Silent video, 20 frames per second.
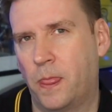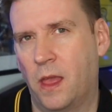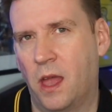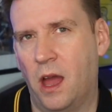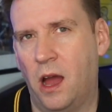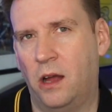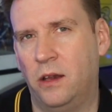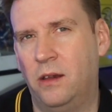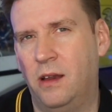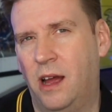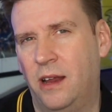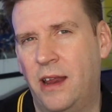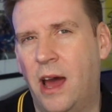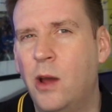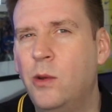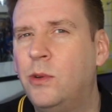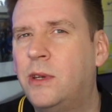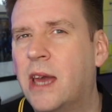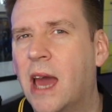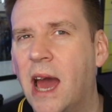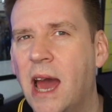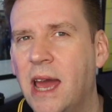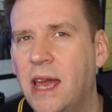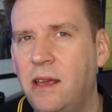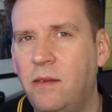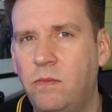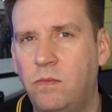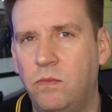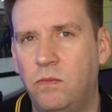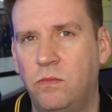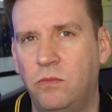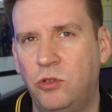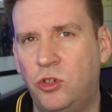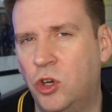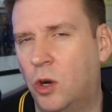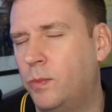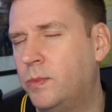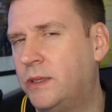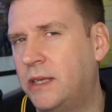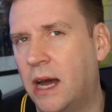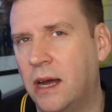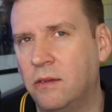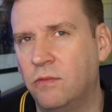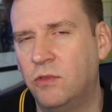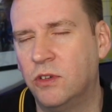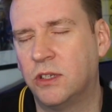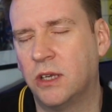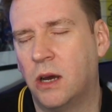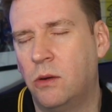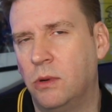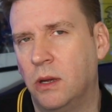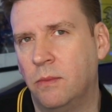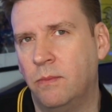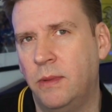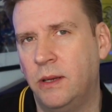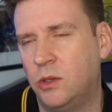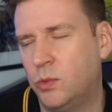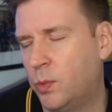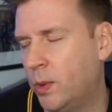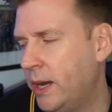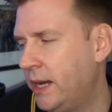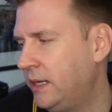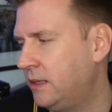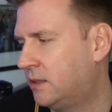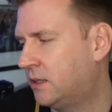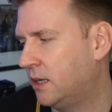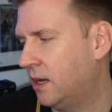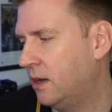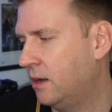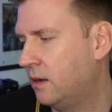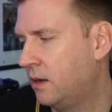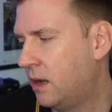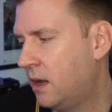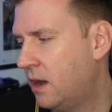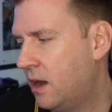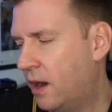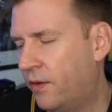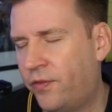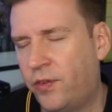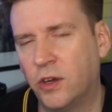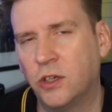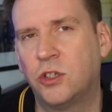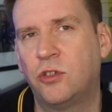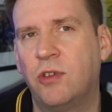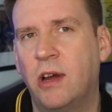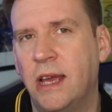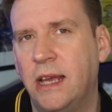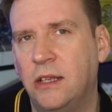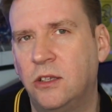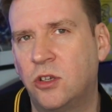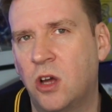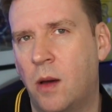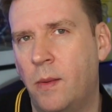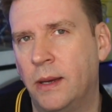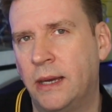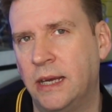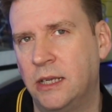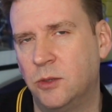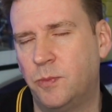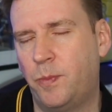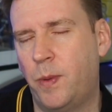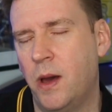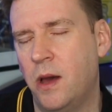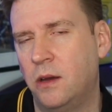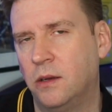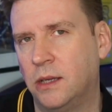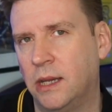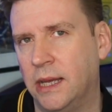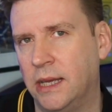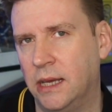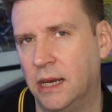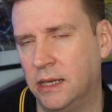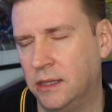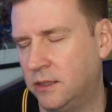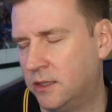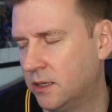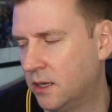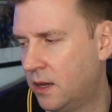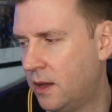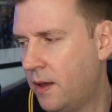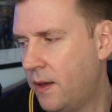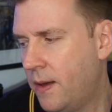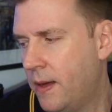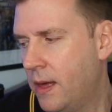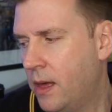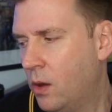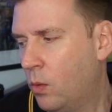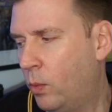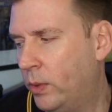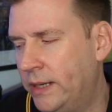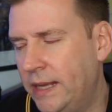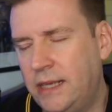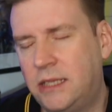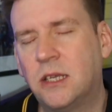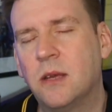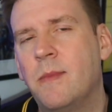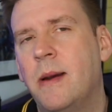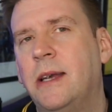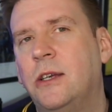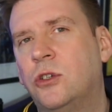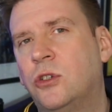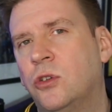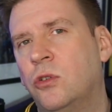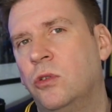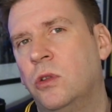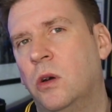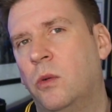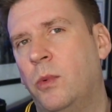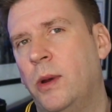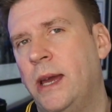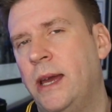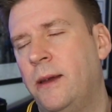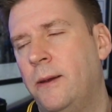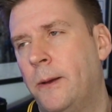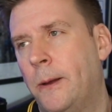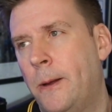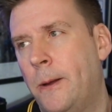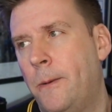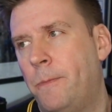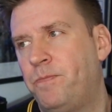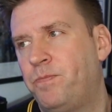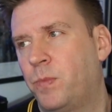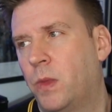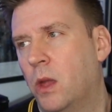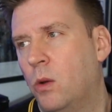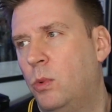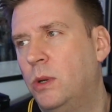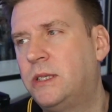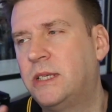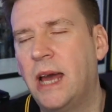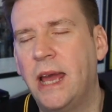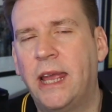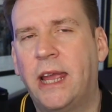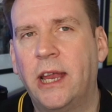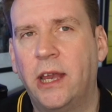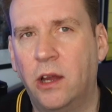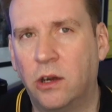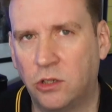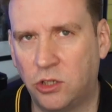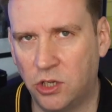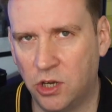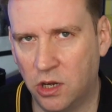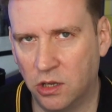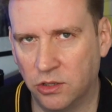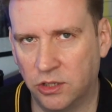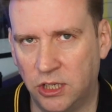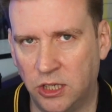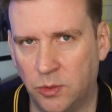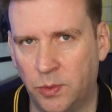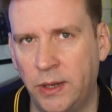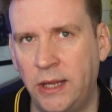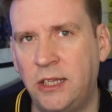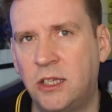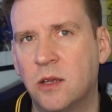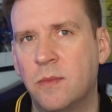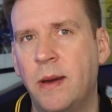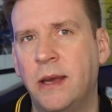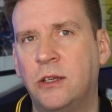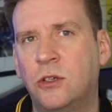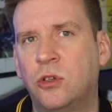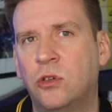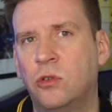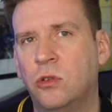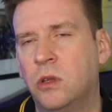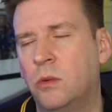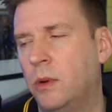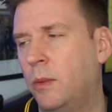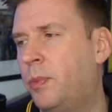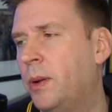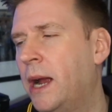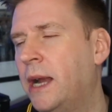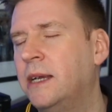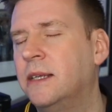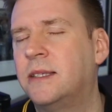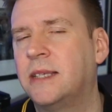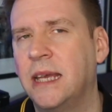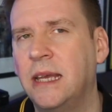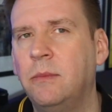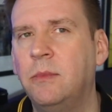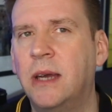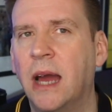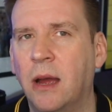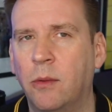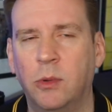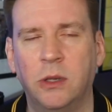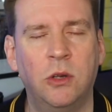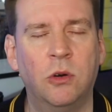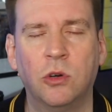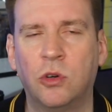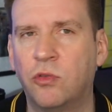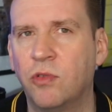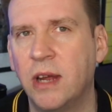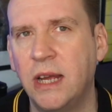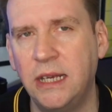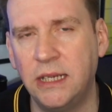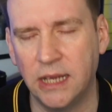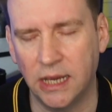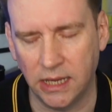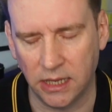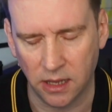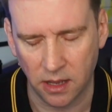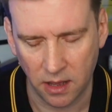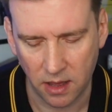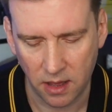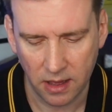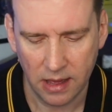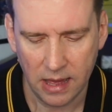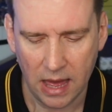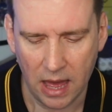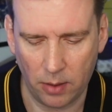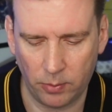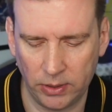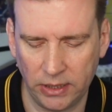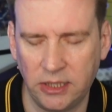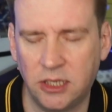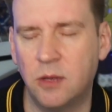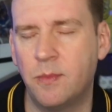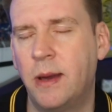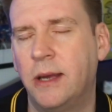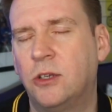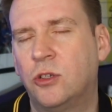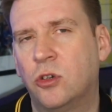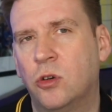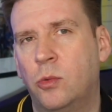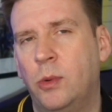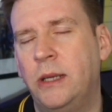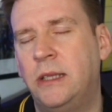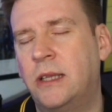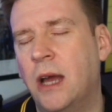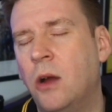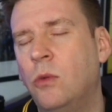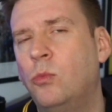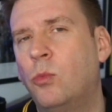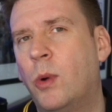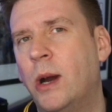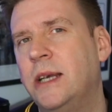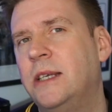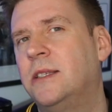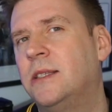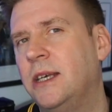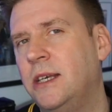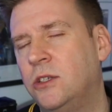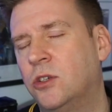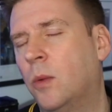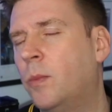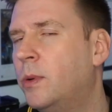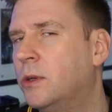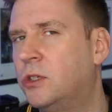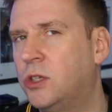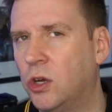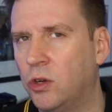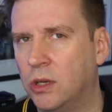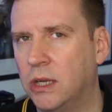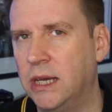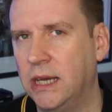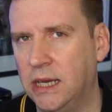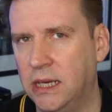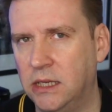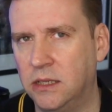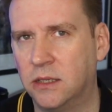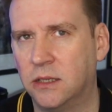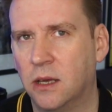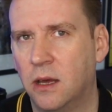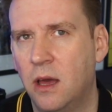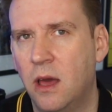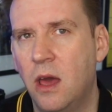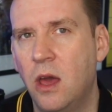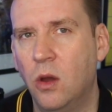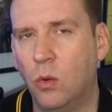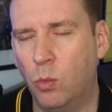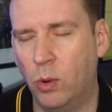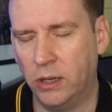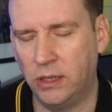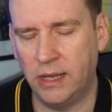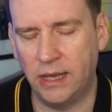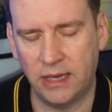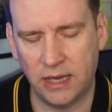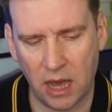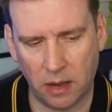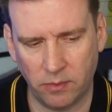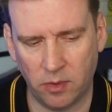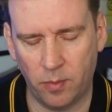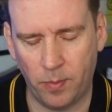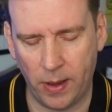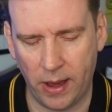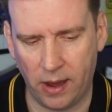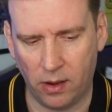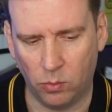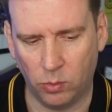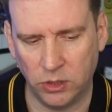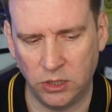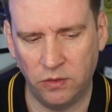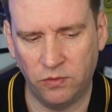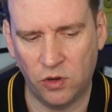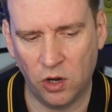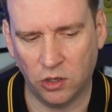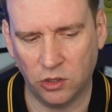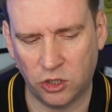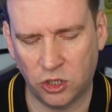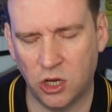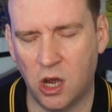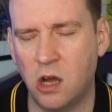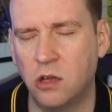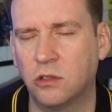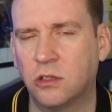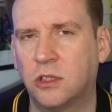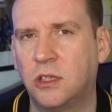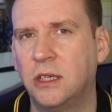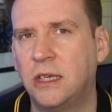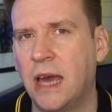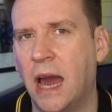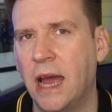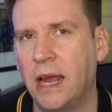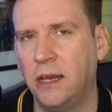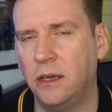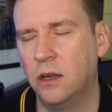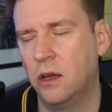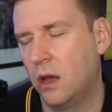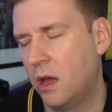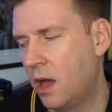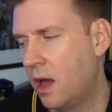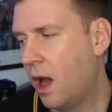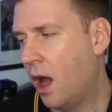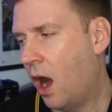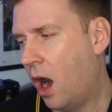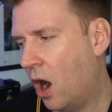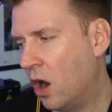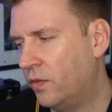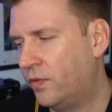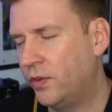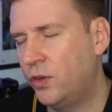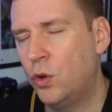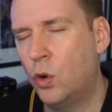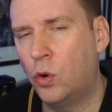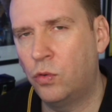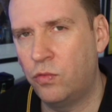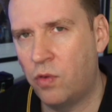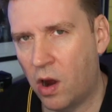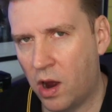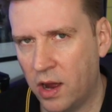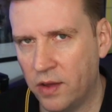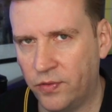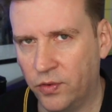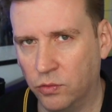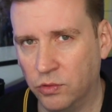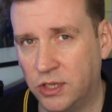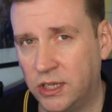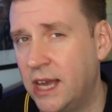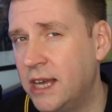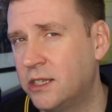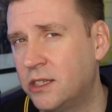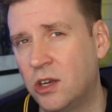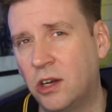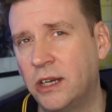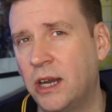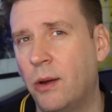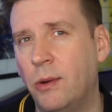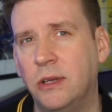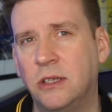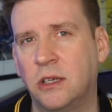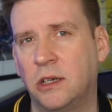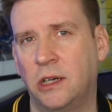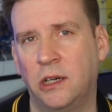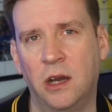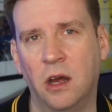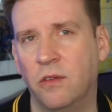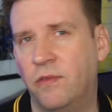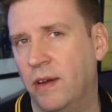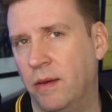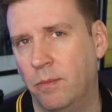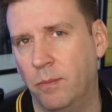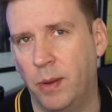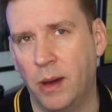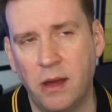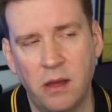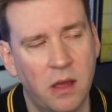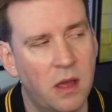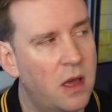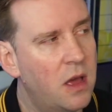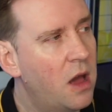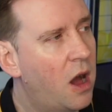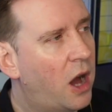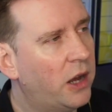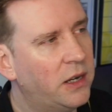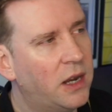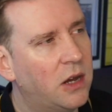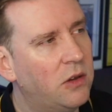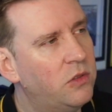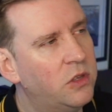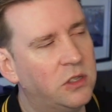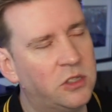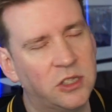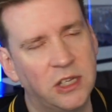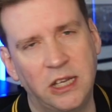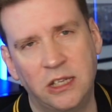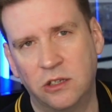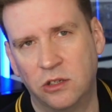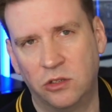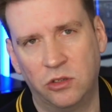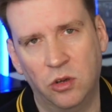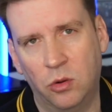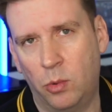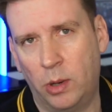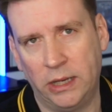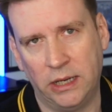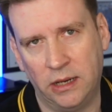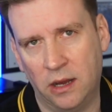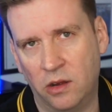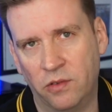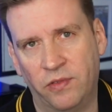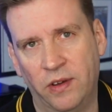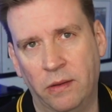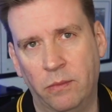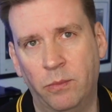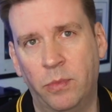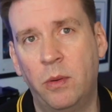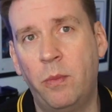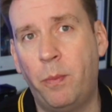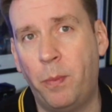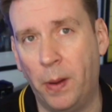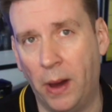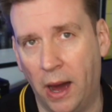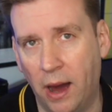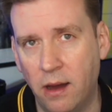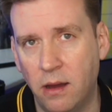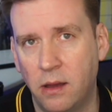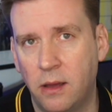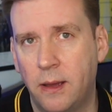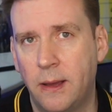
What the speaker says: an okay job done result in midweek to a frustrating time against Burnley. And we need to make sure that we're taking our chances. We need to make sure that we're playing the team game. We're not greedy. And we need to make sure we don't waste these opportunities when they come about, when you've got a chance to gain over your rivals. Yes, I know it's only November. I know the season's not won in November, but